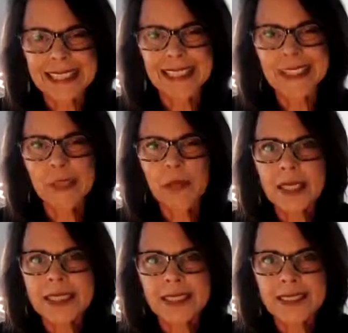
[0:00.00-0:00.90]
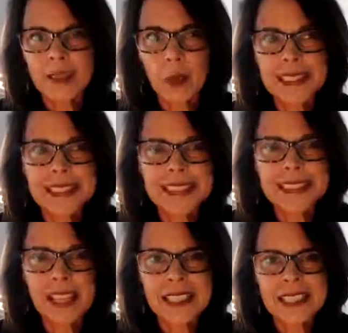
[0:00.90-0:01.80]
And so what's that
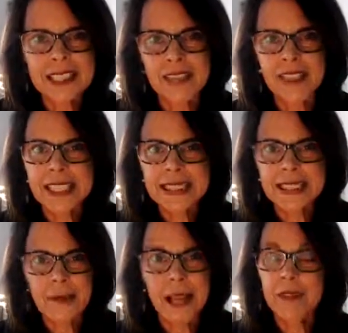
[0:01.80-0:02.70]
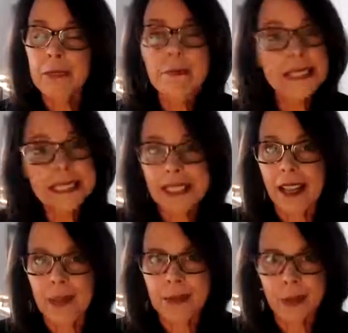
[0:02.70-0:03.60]
done is I've ended up having many
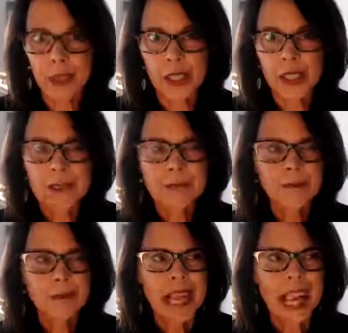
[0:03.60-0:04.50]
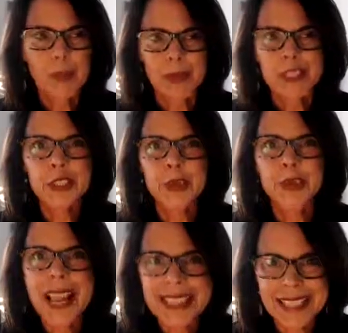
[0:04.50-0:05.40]
times where I
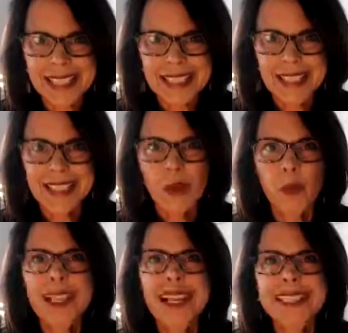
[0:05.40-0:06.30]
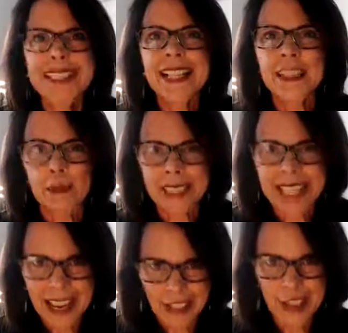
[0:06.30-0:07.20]
regretted what I said in
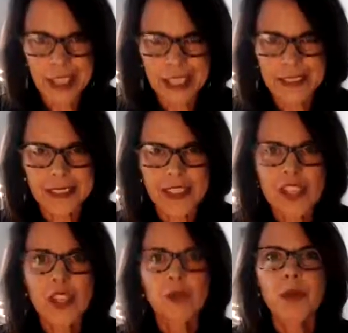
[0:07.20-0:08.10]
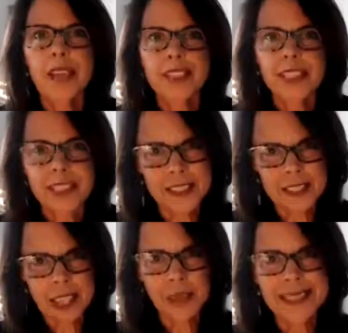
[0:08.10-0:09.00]
reaction rather than
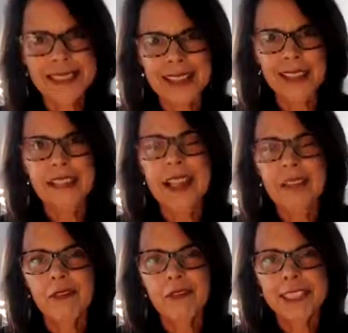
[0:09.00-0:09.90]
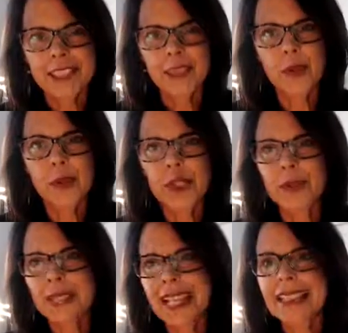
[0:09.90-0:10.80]
slowing down enough to
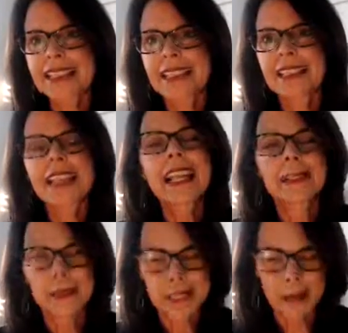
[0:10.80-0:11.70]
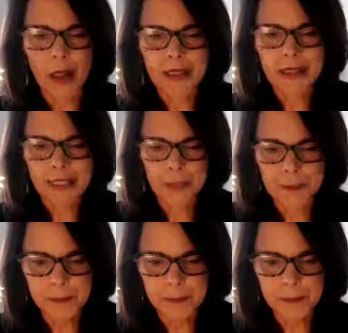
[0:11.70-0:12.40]
create a response. So